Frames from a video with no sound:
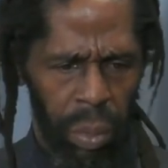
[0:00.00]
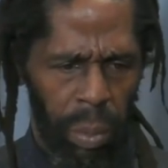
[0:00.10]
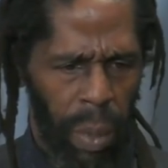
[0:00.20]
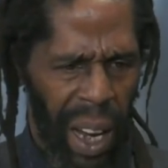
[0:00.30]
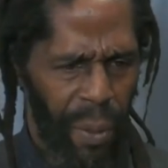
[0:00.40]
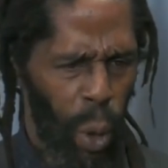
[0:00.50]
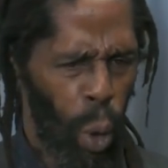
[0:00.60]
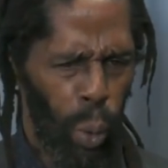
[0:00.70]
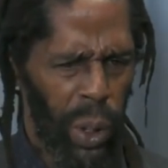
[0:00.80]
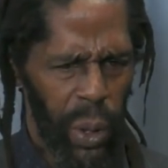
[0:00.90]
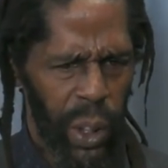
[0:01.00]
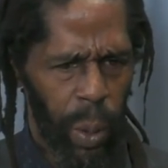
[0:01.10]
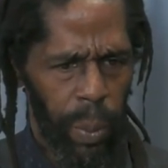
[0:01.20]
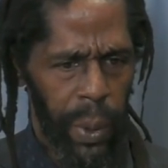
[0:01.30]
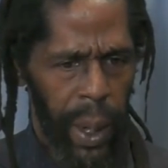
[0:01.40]
might have an ulcer or
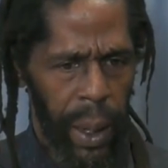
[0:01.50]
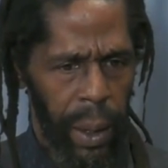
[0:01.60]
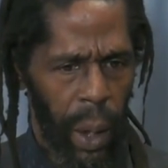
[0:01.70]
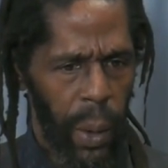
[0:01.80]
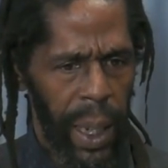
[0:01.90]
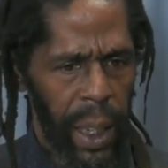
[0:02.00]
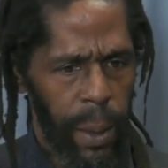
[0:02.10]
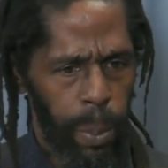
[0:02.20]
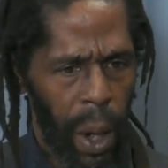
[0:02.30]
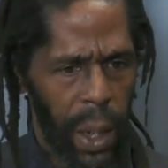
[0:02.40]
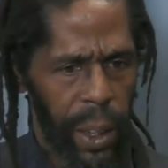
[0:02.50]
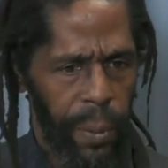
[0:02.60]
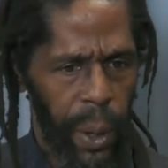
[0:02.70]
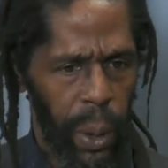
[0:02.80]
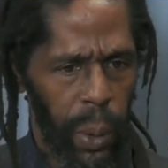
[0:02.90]
something, don't eat spicy
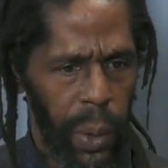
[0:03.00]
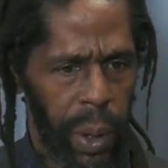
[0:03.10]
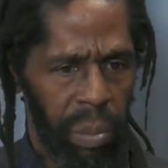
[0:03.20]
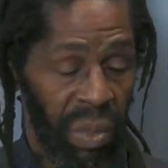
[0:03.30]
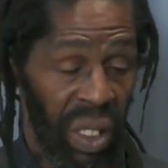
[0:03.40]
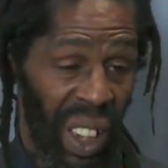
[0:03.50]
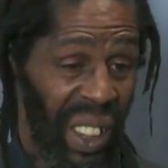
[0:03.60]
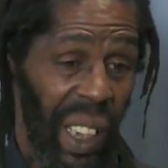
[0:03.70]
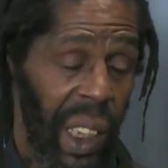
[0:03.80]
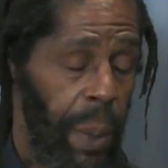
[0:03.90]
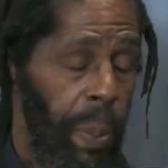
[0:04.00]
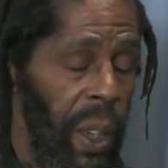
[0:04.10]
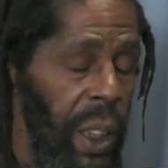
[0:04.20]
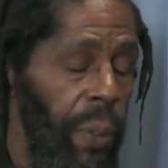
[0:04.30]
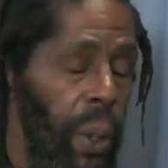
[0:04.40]
foods. I didn't eat
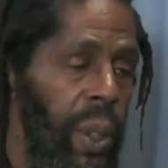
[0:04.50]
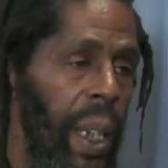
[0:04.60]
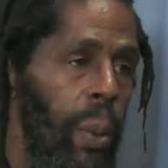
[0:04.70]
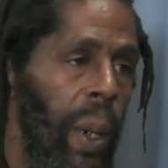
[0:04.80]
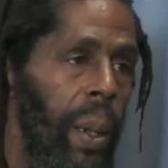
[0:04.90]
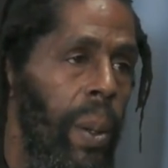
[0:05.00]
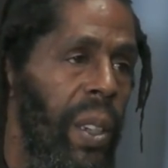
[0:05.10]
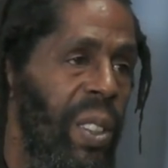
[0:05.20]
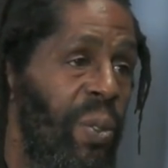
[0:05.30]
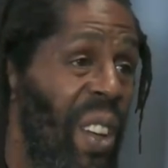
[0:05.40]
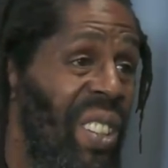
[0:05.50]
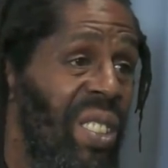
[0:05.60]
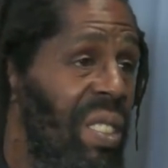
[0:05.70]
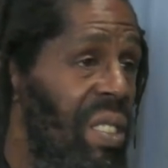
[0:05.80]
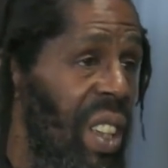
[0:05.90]
spicy foods anyway because I was a veg,
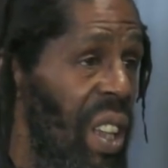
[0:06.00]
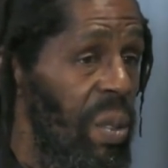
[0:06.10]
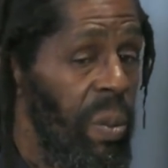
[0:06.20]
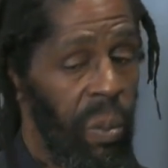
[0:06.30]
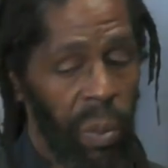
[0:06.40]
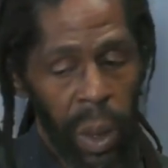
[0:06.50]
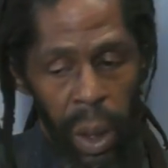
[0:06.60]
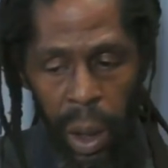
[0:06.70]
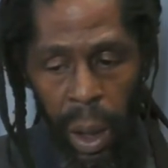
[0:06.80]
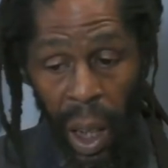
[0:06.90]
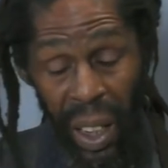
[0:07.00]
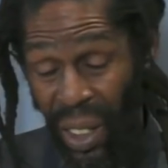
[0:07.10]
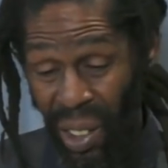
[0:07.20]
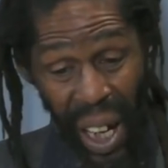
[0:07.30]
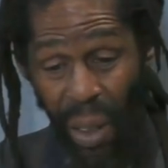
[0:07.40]
so I
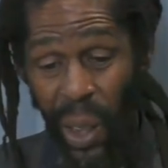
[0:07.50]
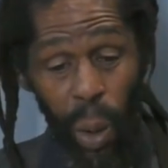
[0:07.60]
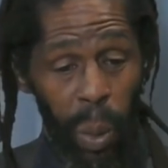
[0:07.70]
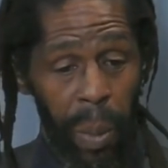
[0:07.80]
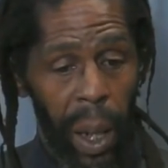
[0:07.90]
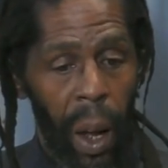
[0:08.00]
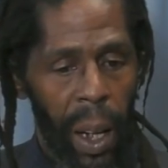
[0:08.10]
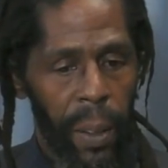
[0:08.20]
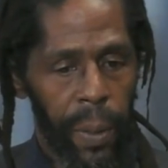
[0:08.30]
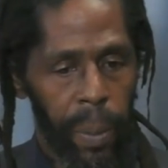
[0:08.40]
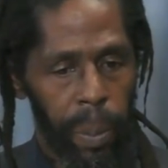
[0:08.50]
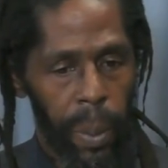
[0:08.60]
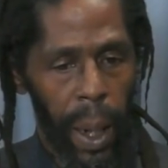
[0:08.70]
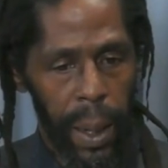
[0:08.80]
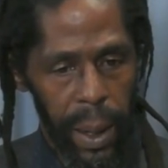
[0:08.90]
just carried on with my life.
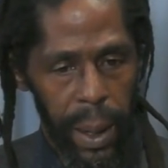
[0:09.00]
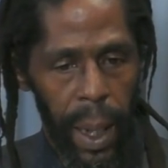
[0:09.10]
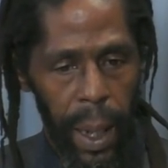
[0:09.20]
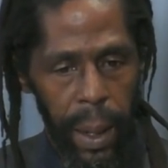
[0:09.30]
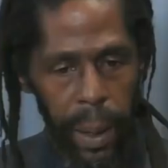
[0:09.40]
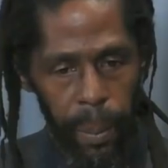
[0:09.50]
But as I said,